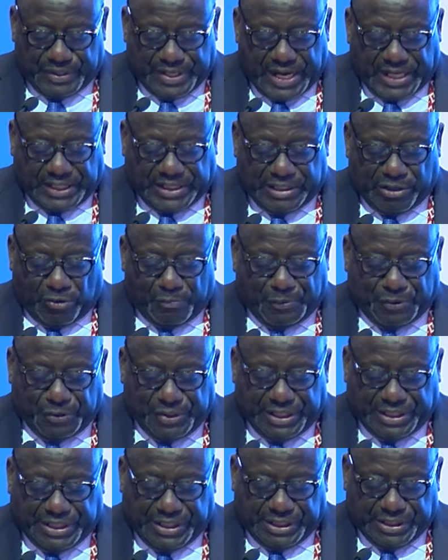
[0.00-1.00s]
that the
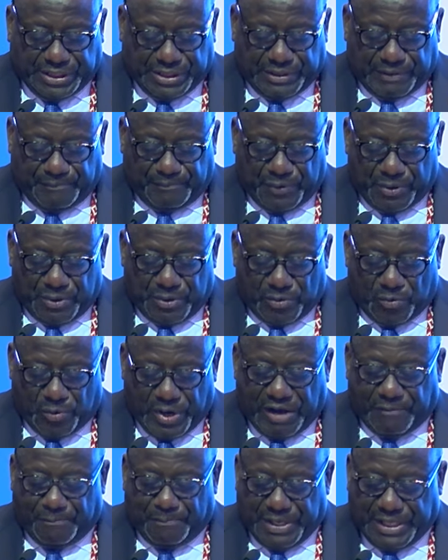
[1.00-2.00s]
opportunities
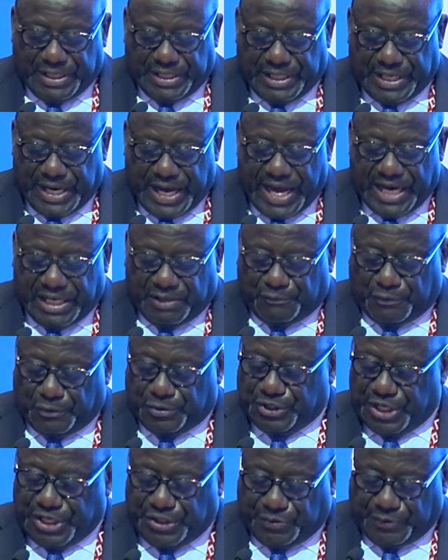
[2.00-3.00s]
we have been denied
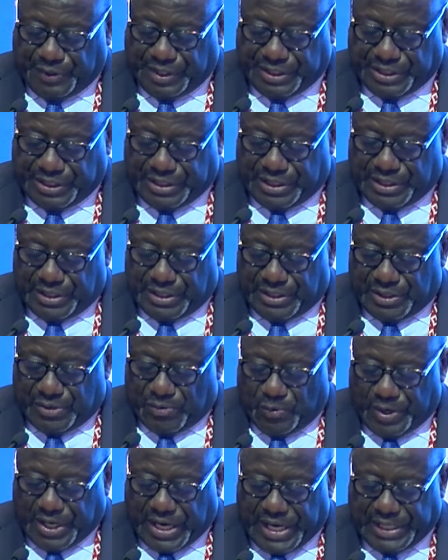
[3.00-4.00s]
for centuries
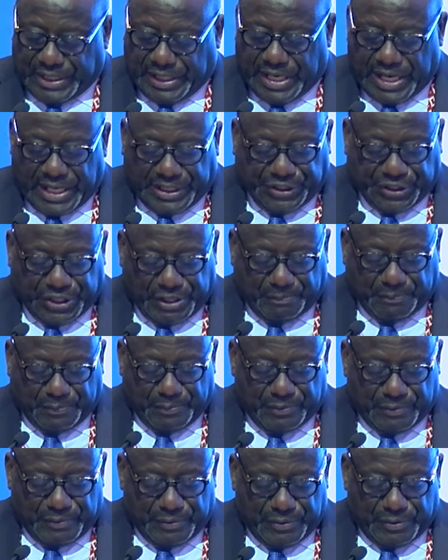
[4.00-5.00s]
we can catch
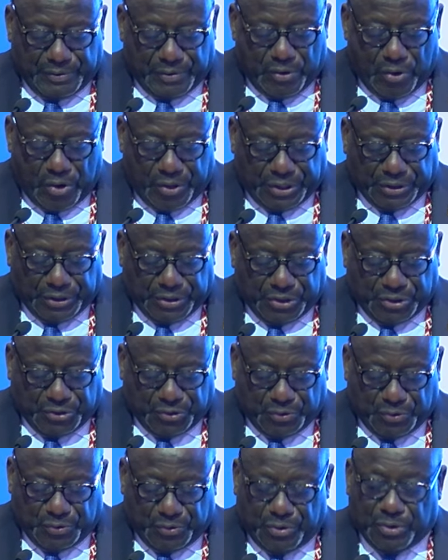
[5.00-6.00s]
up on
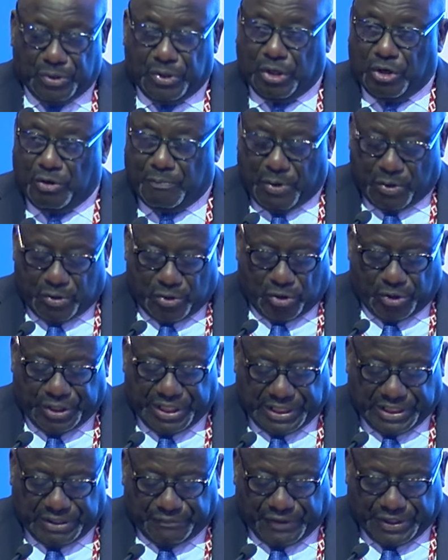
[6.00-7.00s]
through global
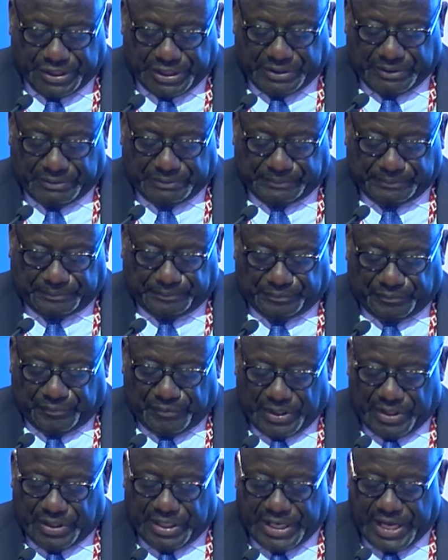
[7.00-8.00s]
connectivity.
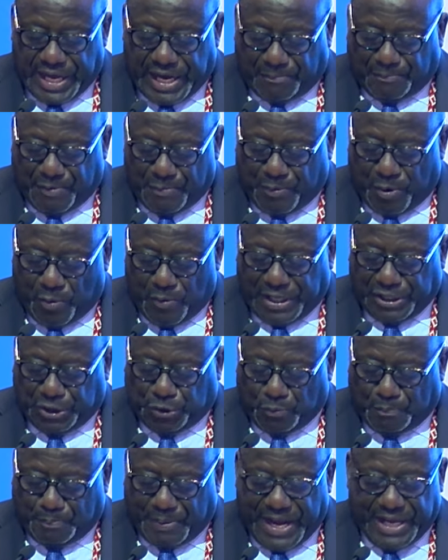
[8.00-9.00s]
The young people
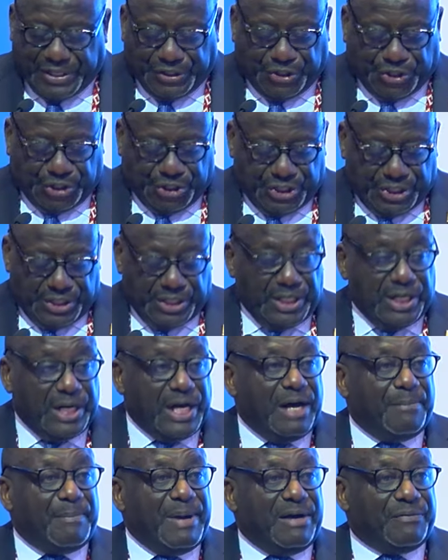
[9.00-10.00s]
want to punch
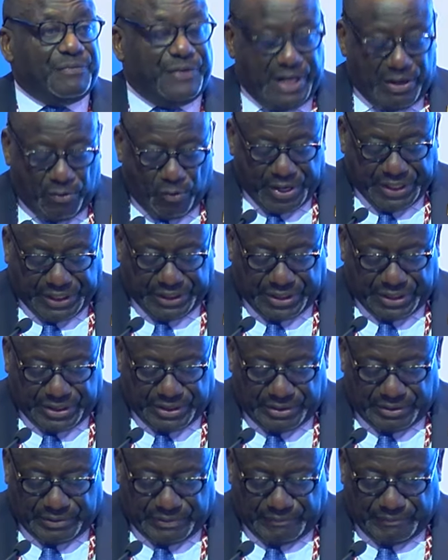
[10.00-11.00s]
above their
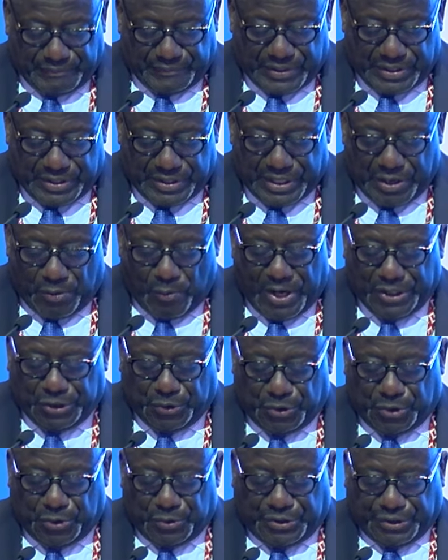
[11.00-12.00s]
weight. They want
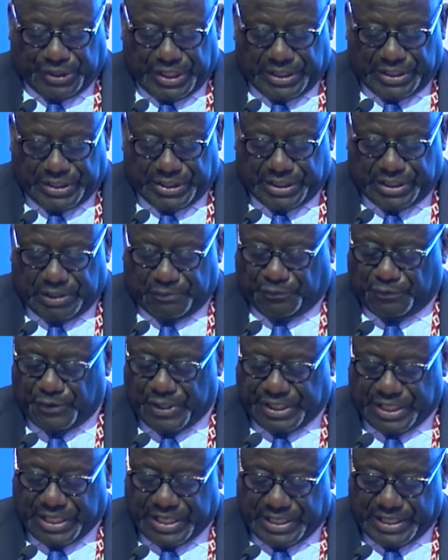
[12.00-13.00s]
to do things
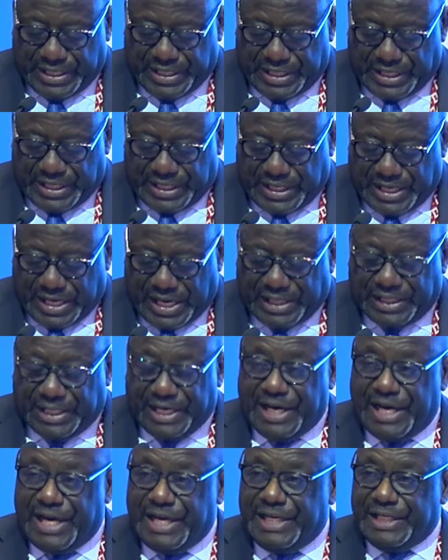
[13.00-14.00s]
differently. And
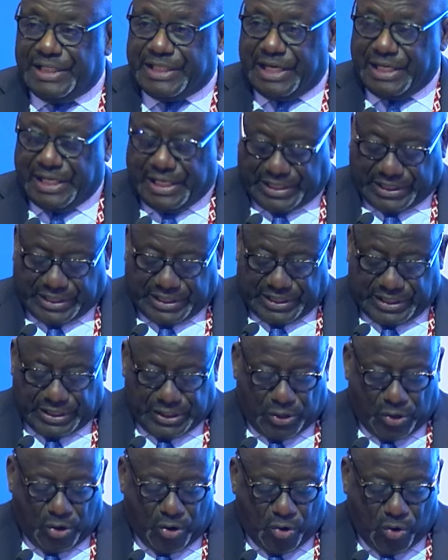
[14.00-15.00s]
the internet
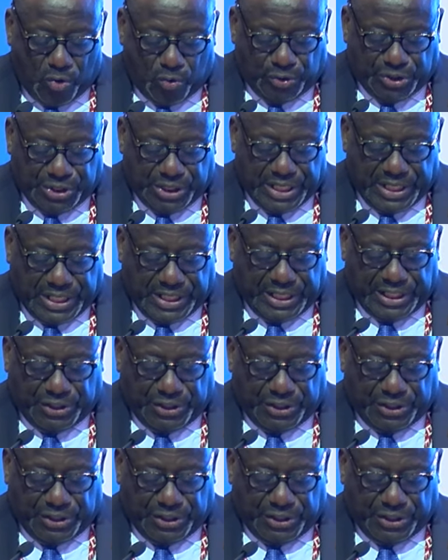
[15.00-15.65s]
holds the